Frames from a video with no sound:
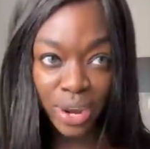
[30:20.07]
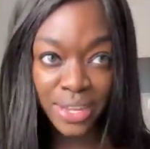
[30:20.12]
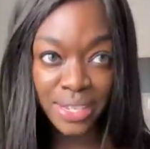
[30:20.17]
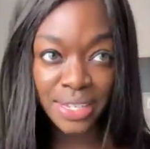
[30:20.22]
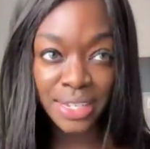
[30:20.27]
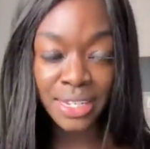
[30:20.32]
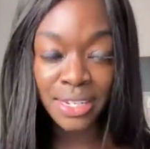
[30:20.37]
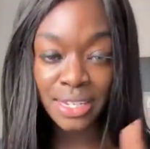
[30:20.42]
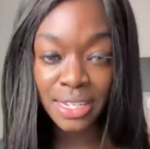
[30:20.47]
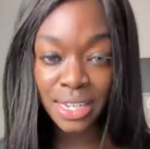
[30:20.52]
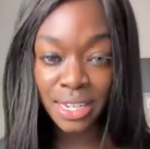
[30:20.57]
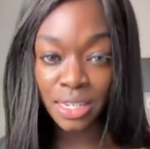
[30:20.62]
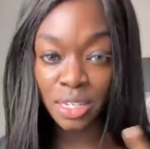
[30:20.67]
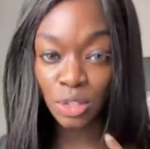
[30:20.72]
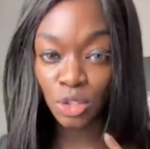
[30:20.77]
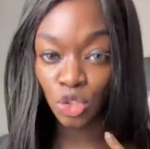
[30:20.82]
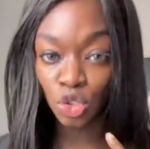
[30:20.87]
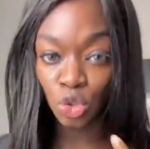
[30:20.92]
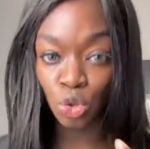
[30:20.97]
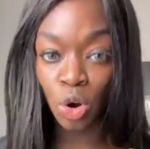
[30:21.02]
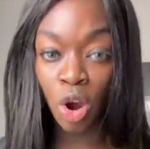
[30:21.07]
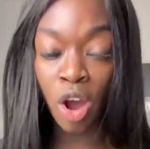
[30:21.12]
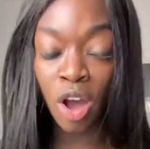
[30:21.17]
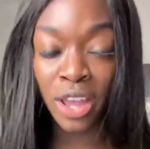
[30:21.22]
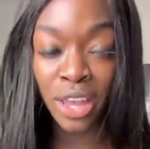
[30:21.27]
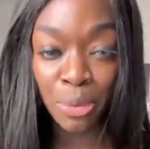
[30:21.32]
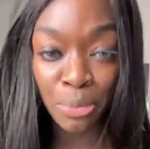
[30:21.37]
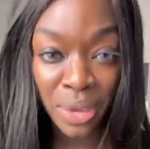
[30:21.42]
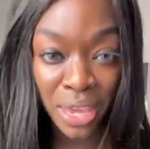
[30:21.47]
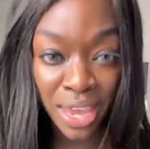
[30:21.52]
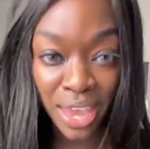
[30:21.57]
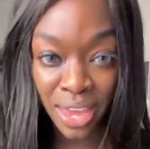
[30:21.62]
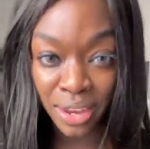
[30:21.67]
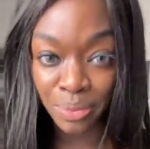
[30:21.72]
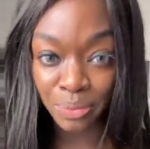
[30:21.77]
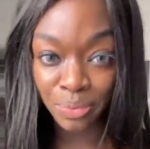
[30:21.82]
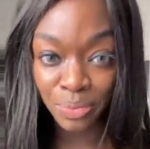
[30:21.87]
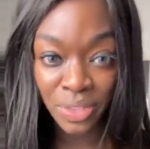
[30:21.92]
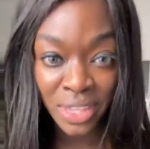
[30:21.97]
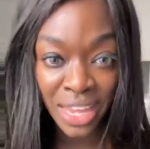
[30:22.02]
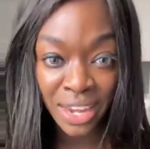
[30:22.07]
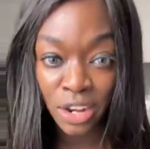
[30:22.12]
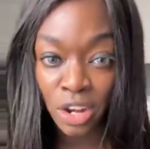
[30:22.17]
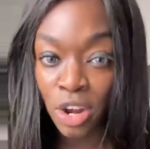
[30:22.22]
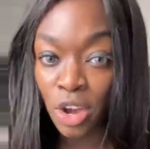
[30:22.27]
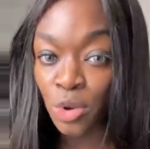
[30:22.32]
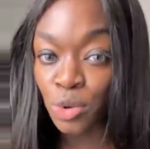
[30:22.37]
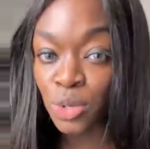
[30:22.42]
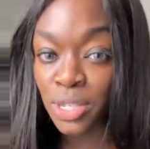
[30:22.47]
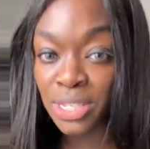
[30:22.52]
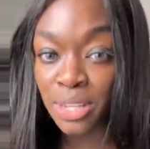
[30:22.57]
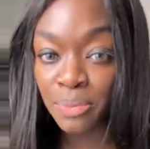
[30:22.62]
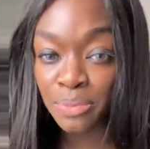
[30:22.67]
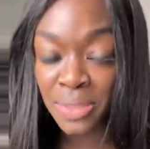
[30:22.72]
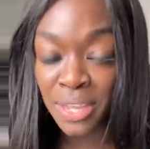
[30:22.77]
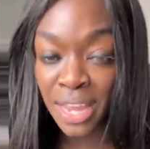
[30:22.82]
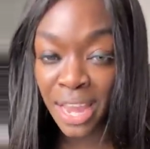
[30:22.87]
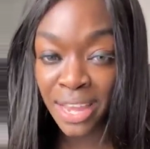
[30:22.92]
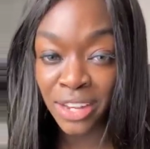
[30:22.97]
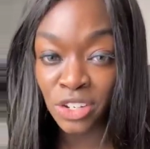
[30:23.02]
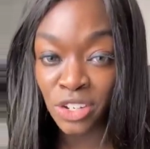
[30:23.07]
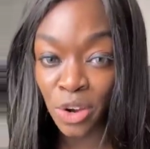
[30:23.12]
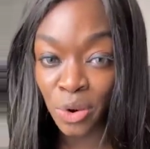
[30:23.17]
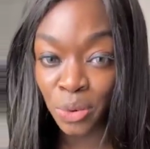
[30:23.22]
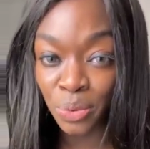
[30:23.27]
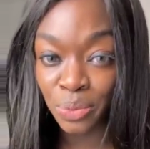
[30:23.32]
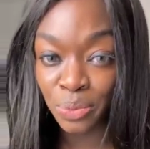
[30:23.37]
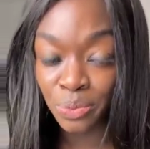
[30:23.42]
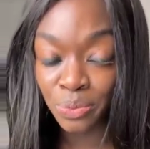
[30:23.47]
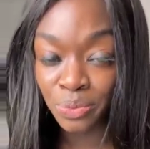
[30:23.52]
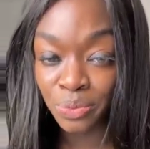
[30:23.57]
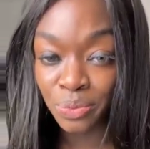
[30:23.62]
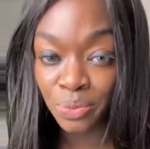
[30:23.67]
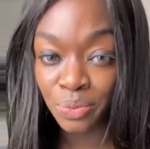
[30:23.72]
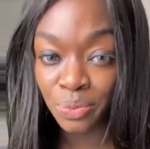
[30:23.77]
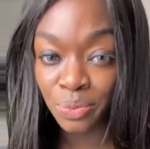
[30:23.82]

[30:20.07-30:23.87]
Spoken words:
presence is drawing me in. They know something I don't.